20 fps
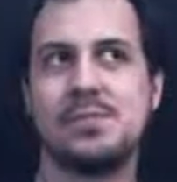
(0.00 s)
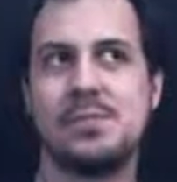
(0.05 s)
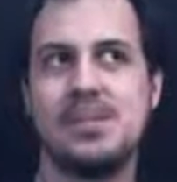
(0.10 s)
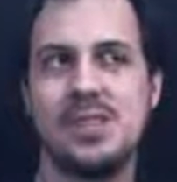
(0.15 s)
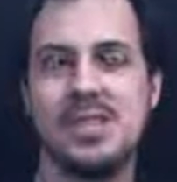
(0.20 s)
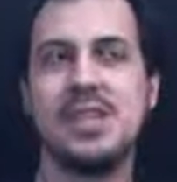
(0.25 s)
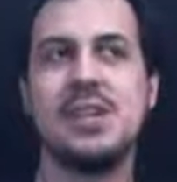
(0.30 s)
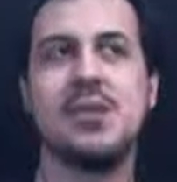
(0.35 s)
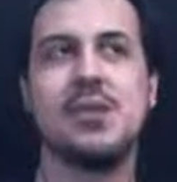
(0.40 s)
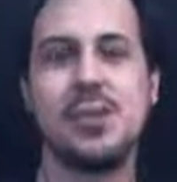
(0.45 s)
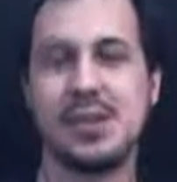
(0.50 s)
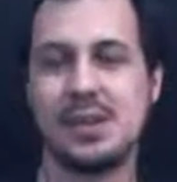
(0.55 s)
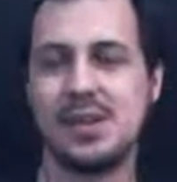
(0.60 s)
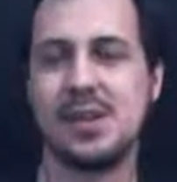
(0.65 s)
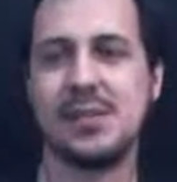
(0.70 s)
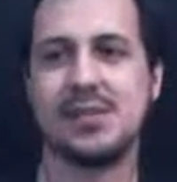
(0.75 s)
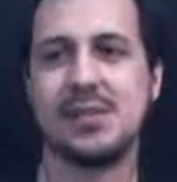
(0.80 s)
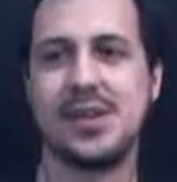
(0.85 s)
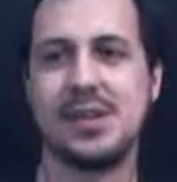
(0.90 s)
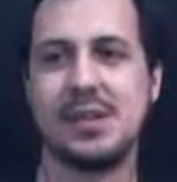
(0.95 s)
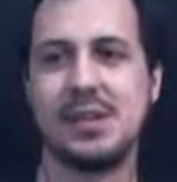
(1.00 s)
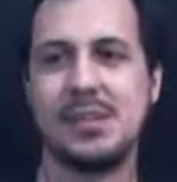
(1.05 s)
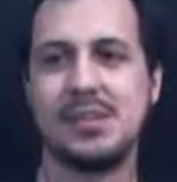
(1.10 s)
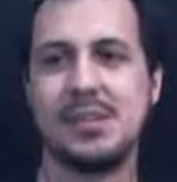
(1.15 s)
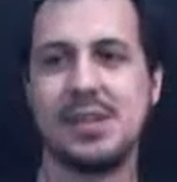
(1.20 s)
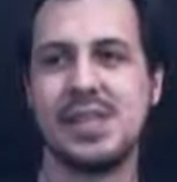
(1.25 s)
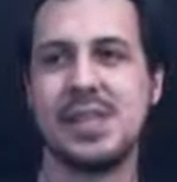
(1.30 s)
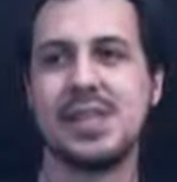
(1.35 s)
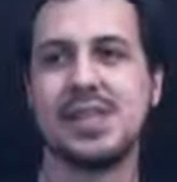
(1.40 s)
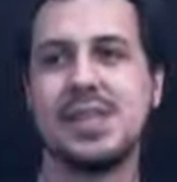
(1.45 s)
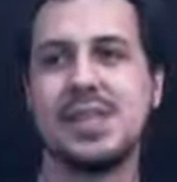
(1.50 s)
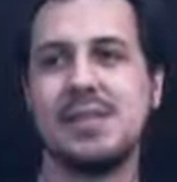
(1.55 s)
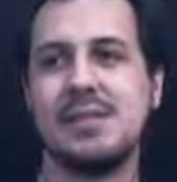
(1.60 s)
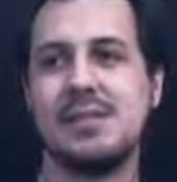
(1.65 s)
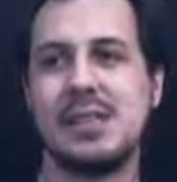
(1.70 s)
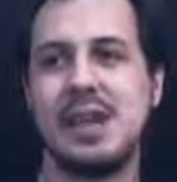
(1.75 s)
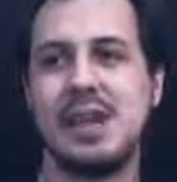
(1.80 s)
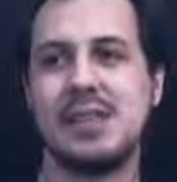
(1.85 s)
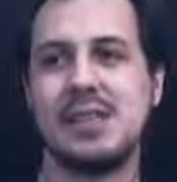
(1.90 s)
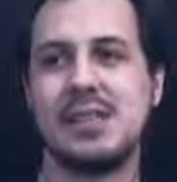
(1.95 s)
deal with something, but then they
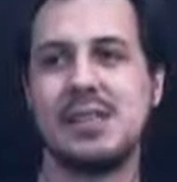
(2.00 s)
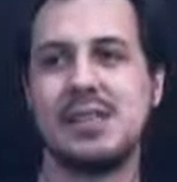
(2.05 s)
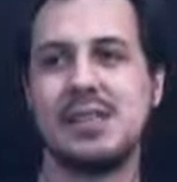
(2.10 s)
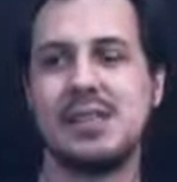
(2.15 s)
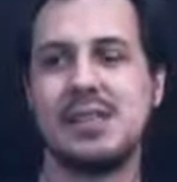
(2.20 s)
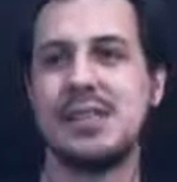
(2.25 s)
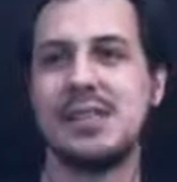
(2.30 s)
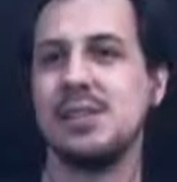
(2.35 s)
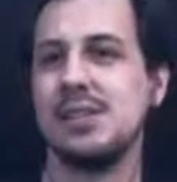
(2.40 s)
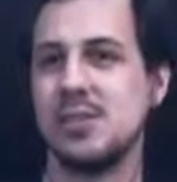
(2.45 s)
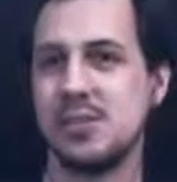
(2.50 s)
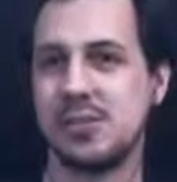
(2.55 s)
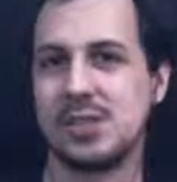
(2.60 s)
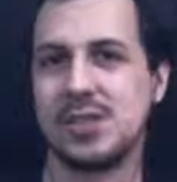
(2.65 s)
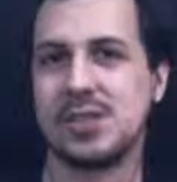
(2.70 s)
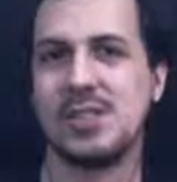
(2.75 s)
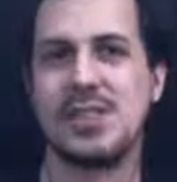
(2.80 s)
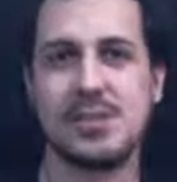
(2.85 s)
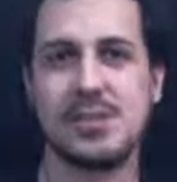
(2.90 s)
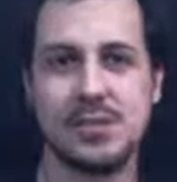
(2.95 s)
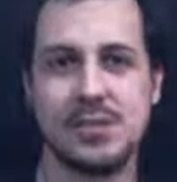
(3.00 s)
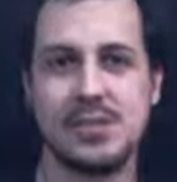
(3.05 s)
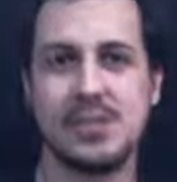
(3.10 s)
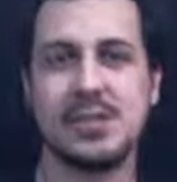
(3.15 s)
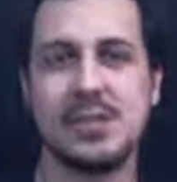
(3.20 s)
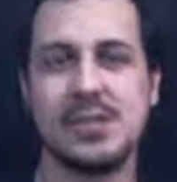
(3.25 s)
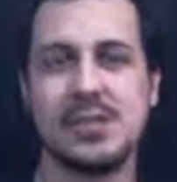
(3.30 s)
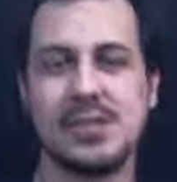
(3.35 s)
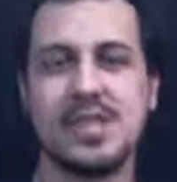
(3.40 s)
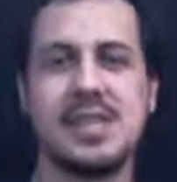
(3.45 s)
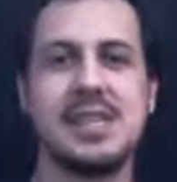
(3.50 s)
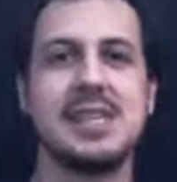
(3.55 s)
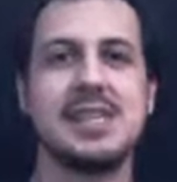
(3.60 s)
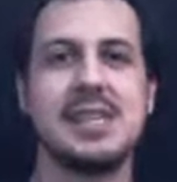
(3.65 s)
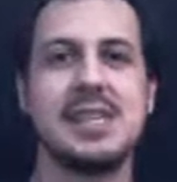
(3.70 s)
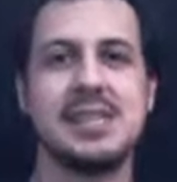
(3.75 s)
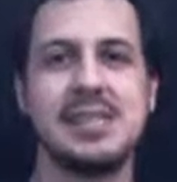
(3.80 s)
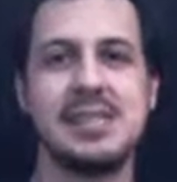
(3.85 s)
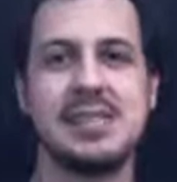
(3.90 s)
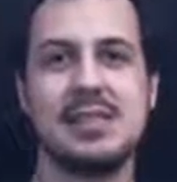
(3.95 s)
kind of learn to deal with something else. Like he
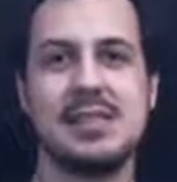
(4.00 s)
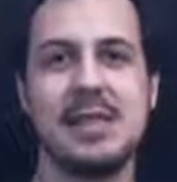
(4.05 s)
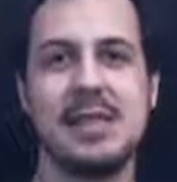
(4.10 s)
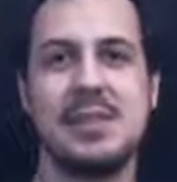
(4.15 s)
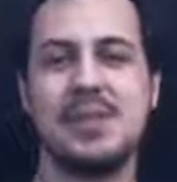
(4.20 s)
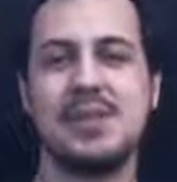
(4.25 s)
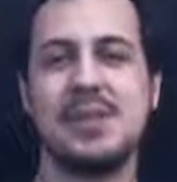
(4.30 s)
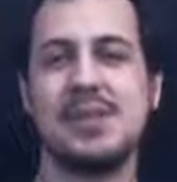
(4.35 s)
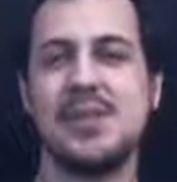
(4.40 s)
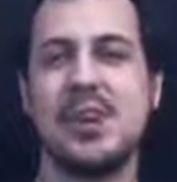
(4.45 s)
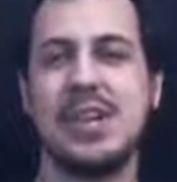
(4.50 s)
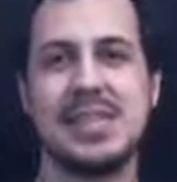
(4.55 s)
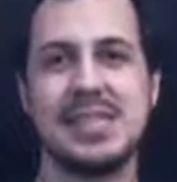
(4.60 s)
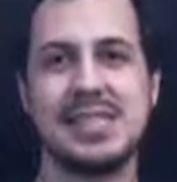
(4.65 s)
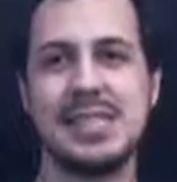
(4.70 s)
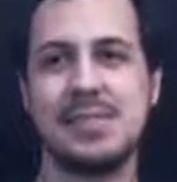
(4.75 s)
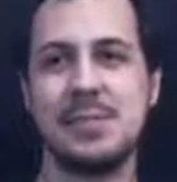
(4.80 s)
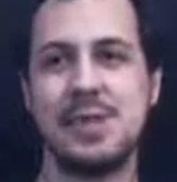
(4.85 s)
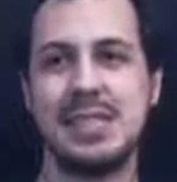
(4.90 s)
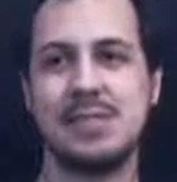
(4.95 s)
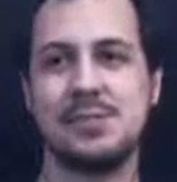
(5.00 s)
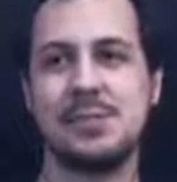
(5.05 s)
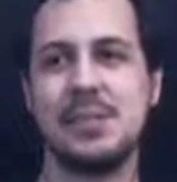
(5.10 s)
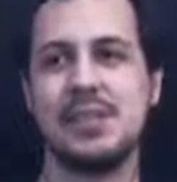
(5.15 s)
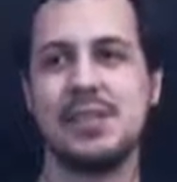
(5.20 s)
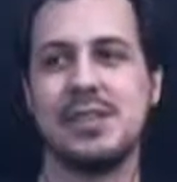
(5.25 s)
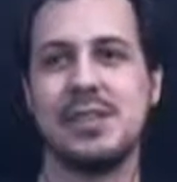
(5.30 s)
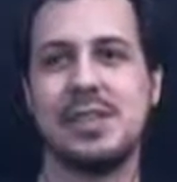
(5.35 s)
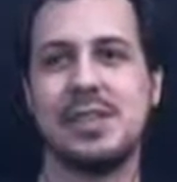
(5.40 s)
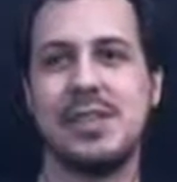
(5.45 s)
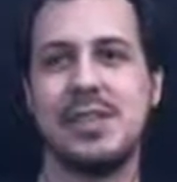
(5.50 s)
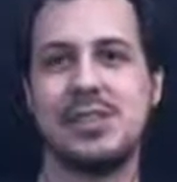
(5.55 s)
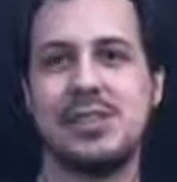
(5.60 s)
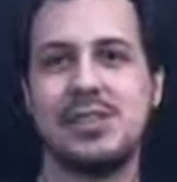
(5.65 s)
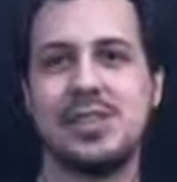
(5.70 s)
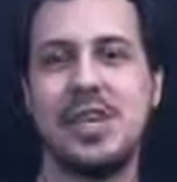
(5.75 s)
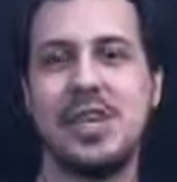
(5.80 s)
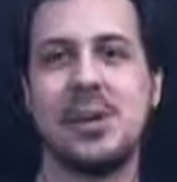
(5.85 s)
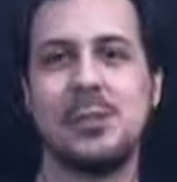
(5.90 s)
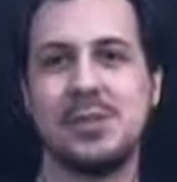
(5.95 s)
says, he came to fight his enemies, but
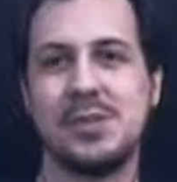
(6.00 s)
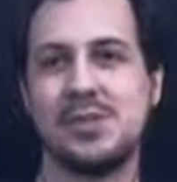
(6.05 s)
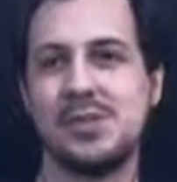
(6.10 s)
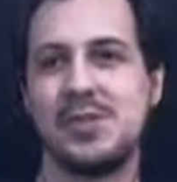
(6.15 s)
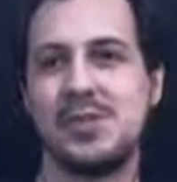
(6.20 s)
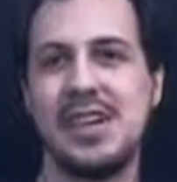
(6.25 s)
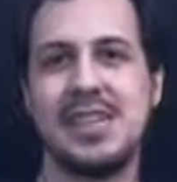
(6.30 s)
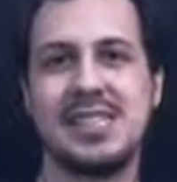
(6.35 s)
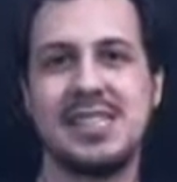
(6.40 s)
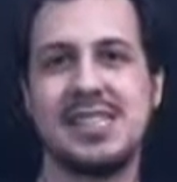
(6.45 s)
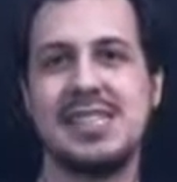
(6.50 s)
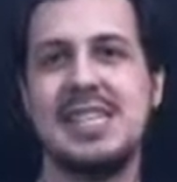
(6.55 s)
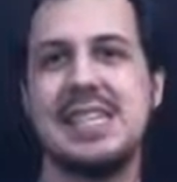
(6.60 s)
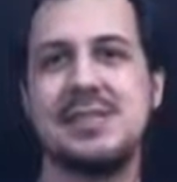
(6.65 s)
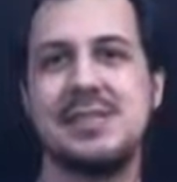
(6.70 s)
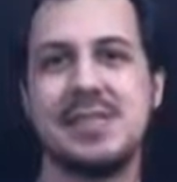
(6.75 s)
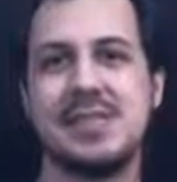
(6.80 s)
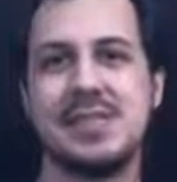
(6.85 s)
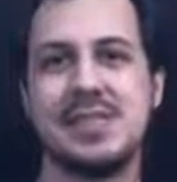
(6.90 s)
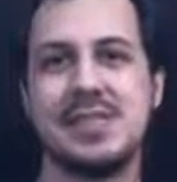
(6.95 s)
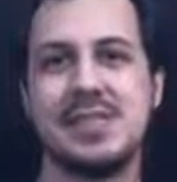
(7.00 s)
she helps him fight his demons.